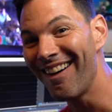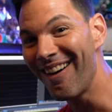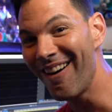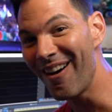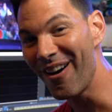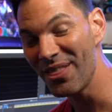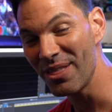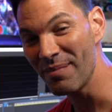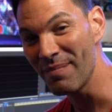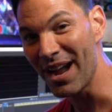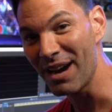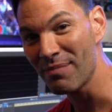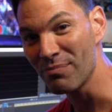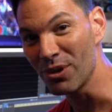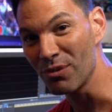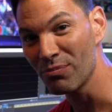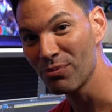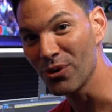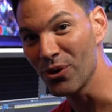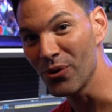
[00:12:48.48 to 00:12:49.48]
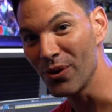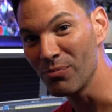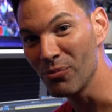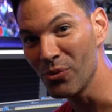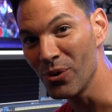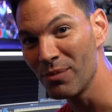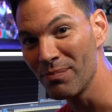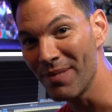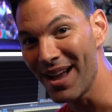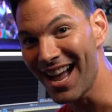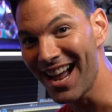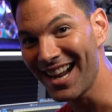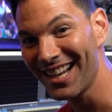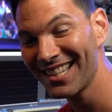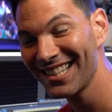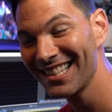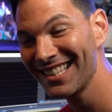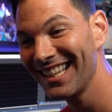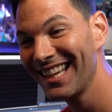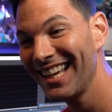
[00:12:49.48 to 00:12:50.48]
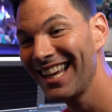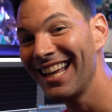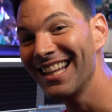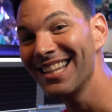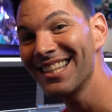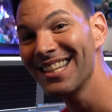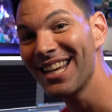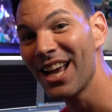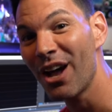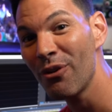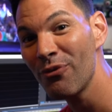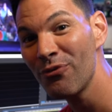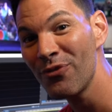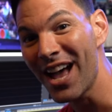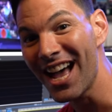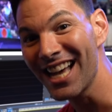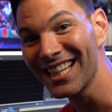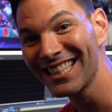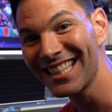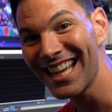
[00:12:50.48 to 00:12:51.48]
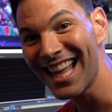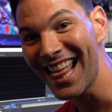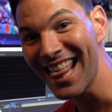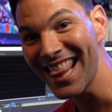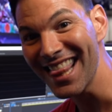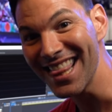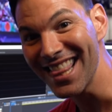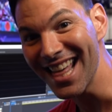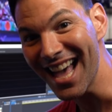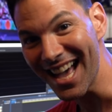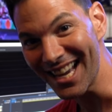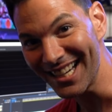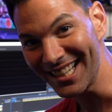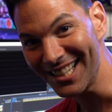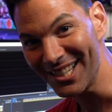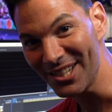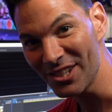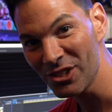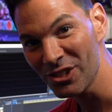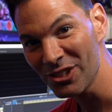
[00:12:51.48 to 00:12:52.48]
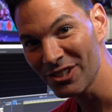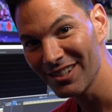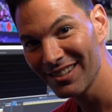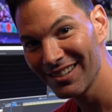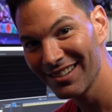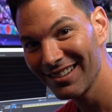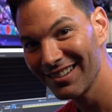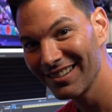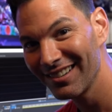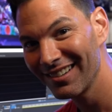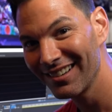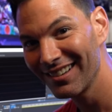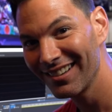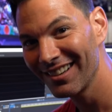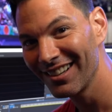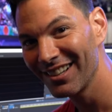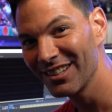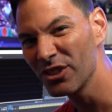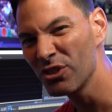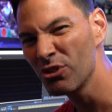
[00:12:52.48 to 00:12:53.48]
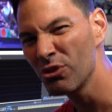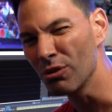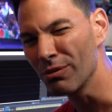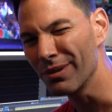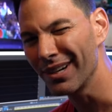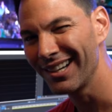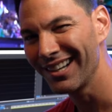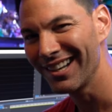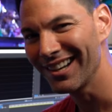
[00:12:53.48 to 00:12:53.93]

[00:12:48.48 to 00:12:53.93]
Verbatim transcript: on the MacBook Pro M1 Max and see how fast that is. Let's do it right